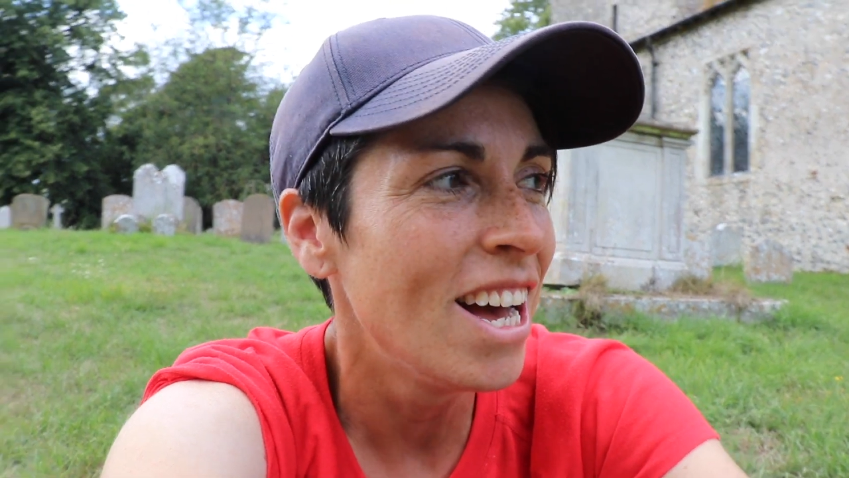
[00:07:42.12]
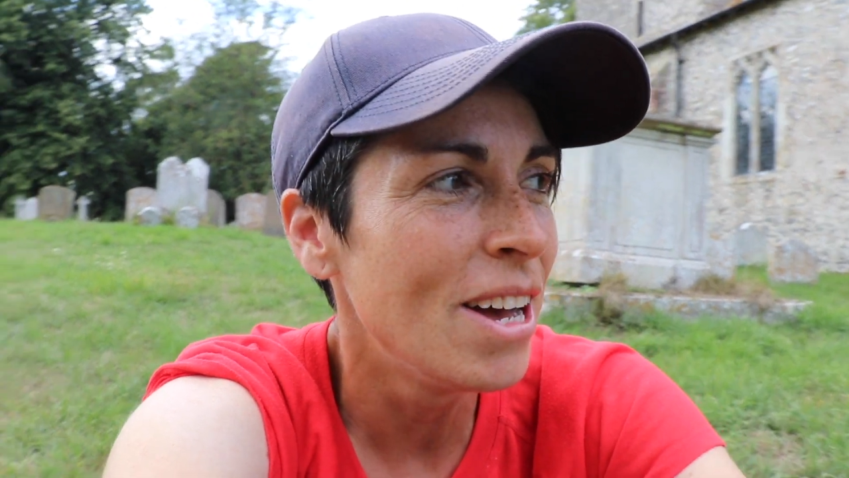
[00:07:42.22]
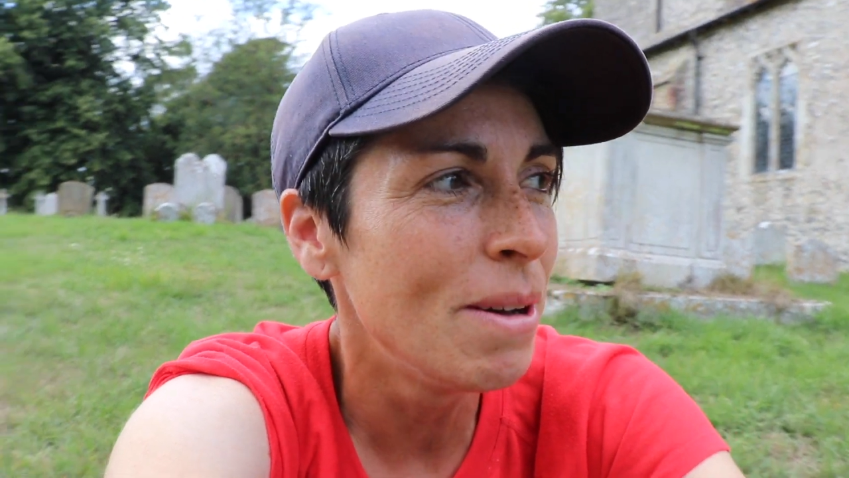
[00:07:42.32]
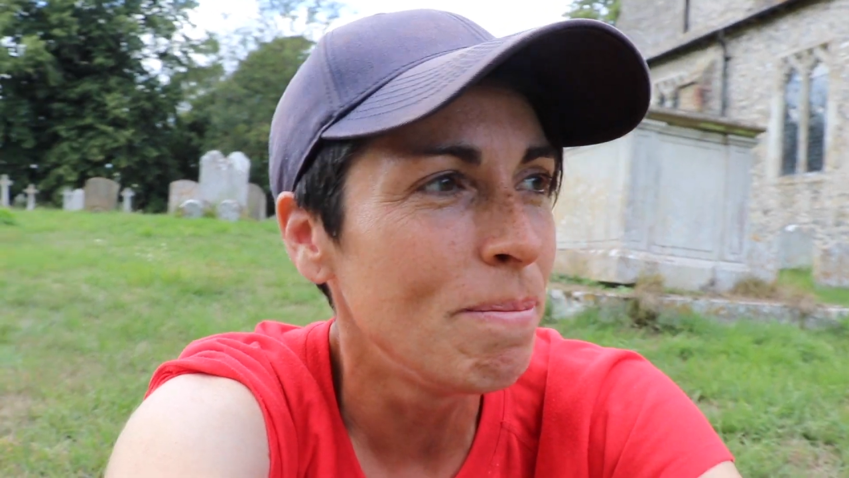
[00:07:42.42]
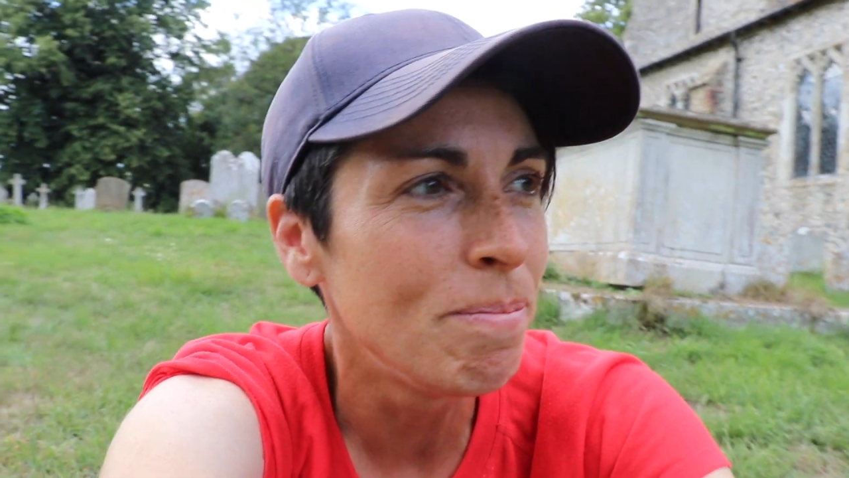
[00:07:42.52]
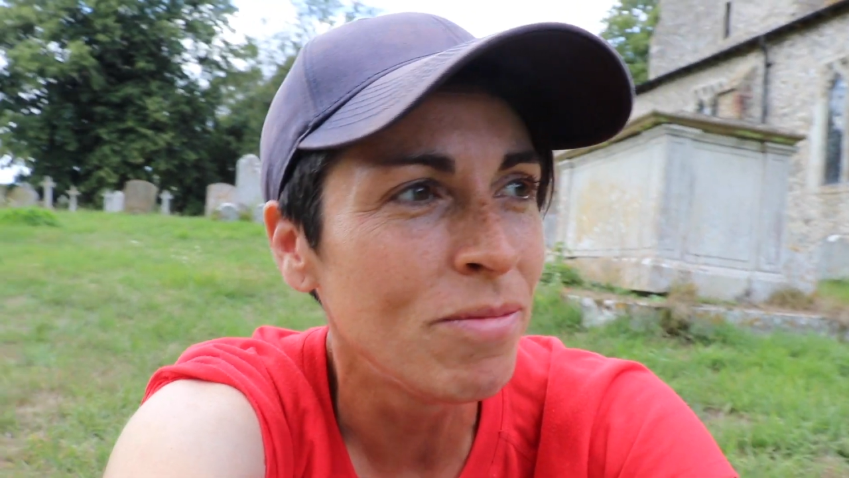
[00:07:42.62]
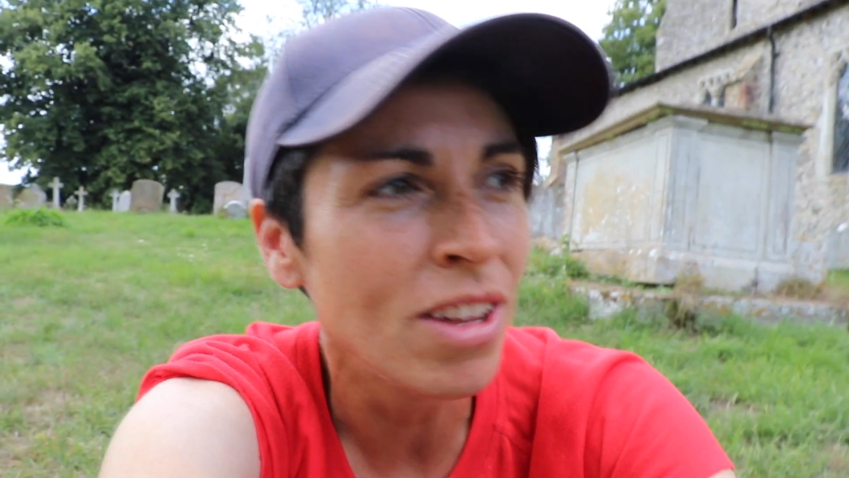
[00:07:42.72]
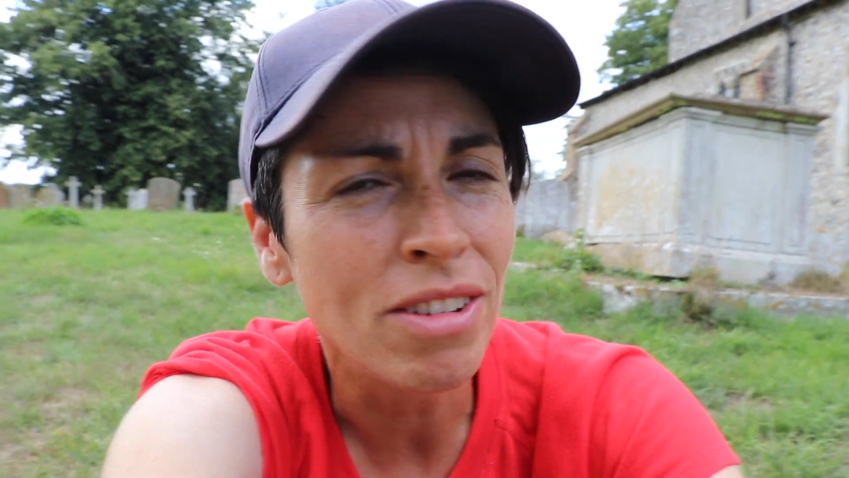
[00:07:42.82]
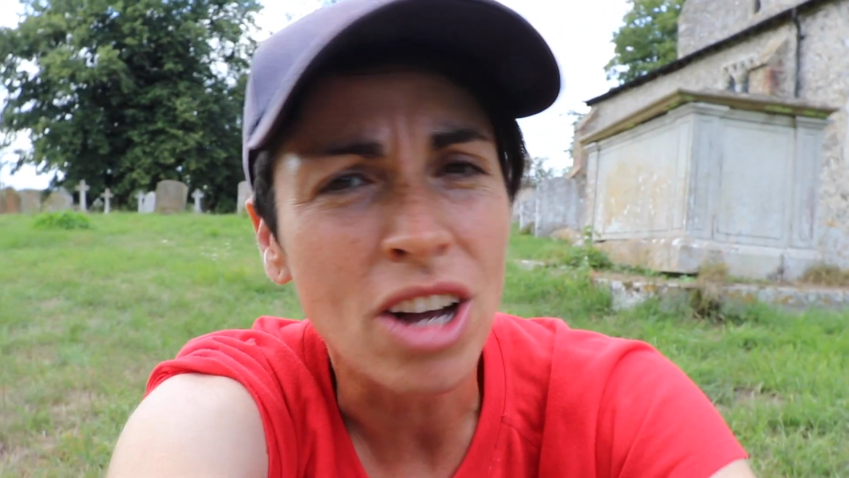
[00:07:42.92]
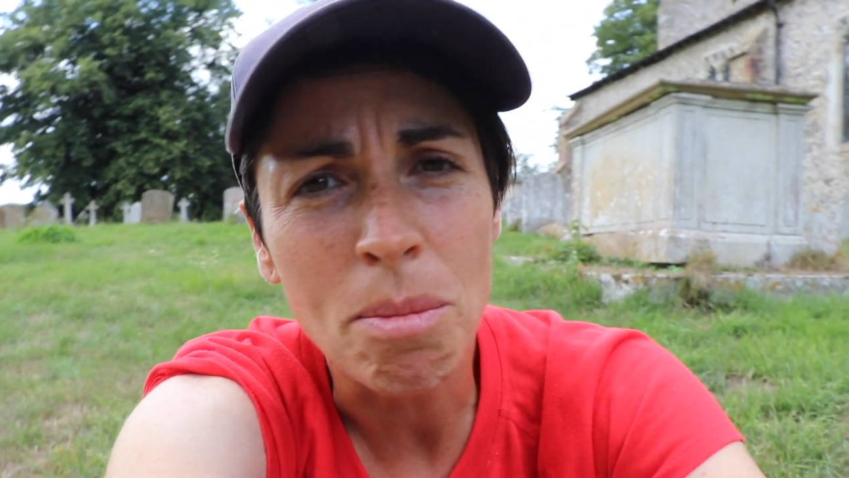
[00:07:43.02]
um,
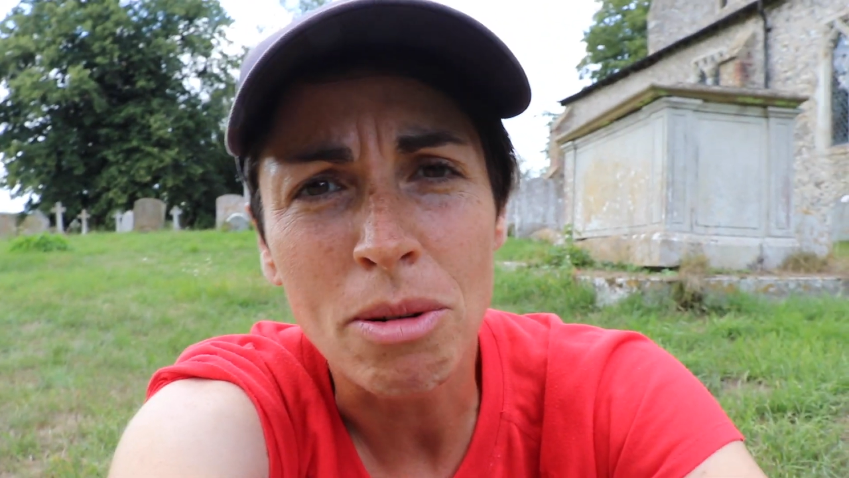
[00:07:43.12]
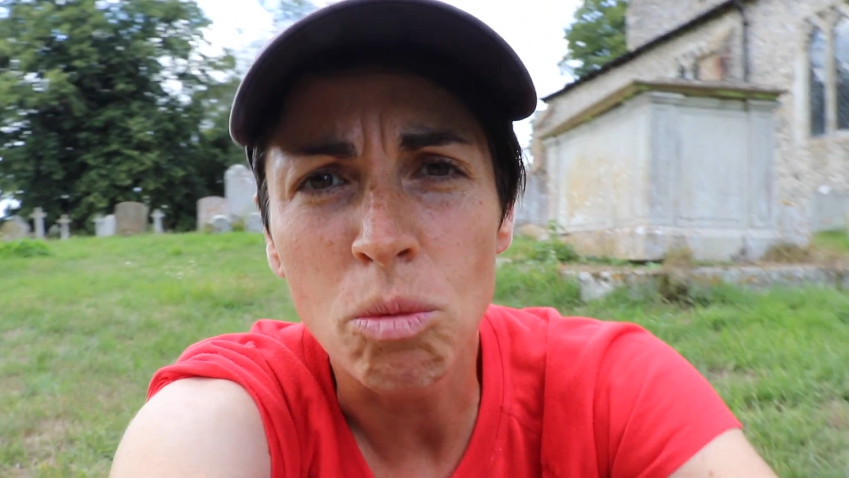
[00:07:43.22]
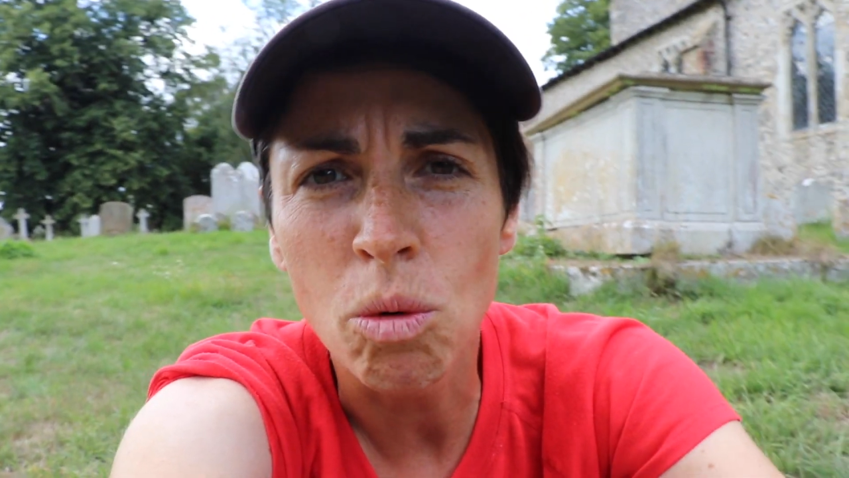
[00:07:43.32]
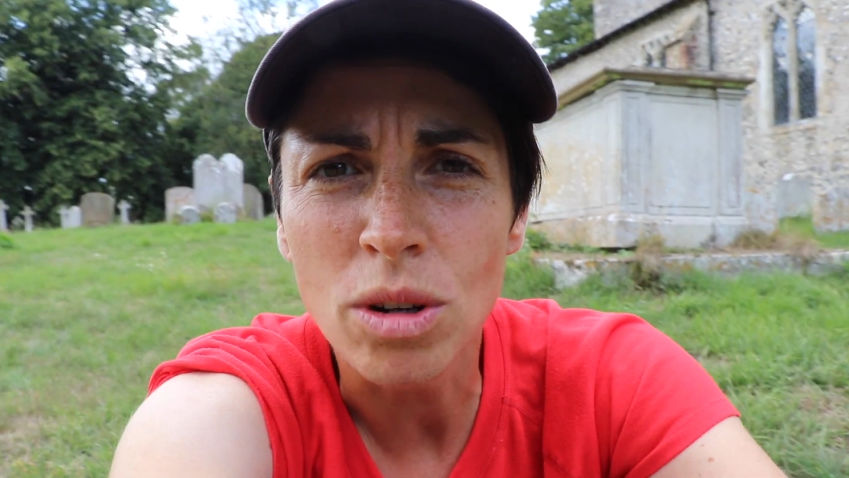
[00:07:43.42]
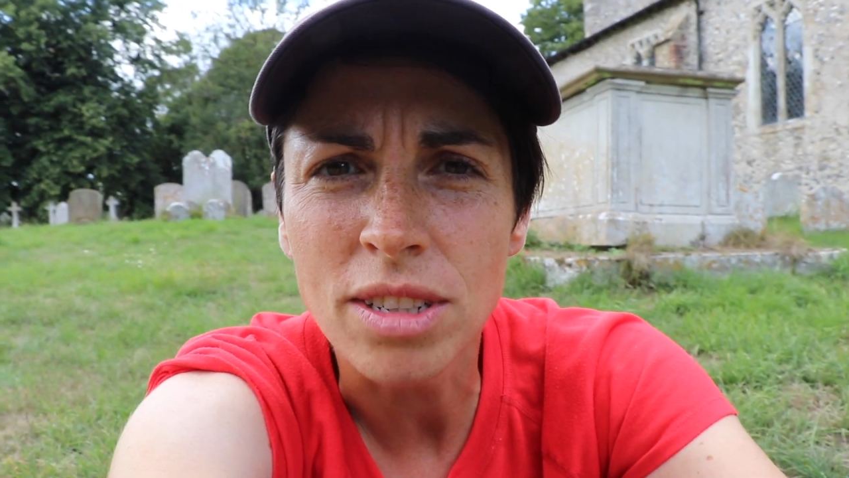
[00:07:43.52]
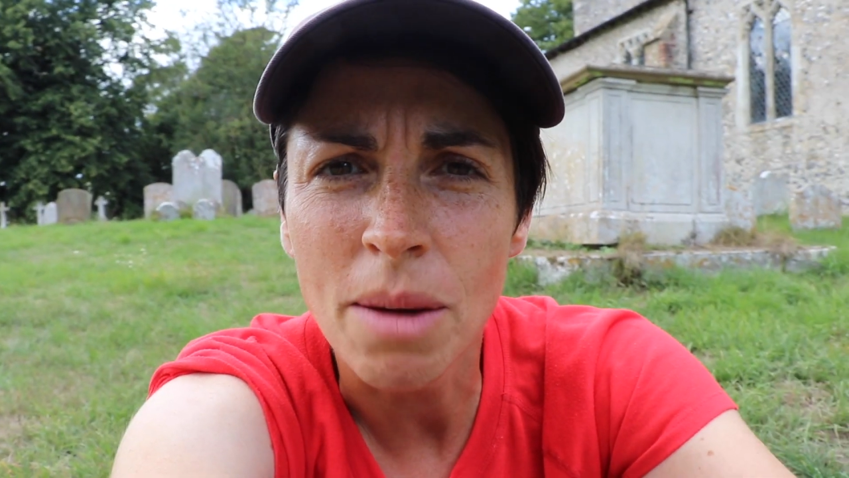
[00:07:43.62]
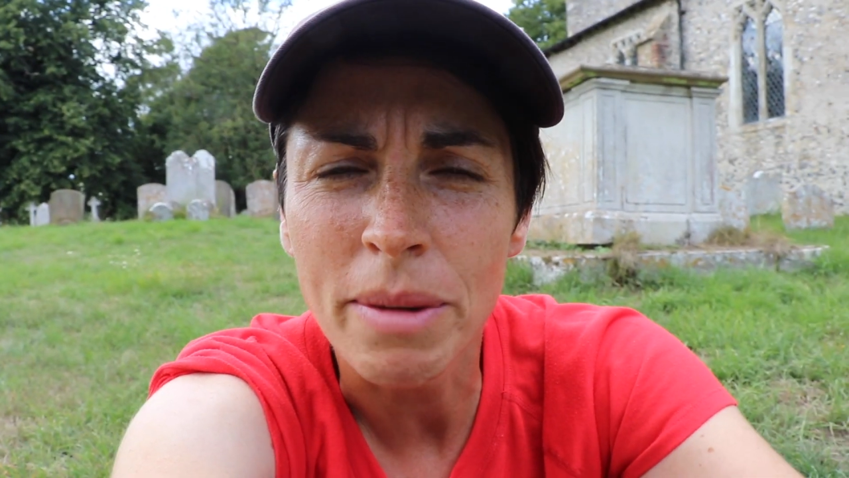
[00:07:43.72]
another couple of walks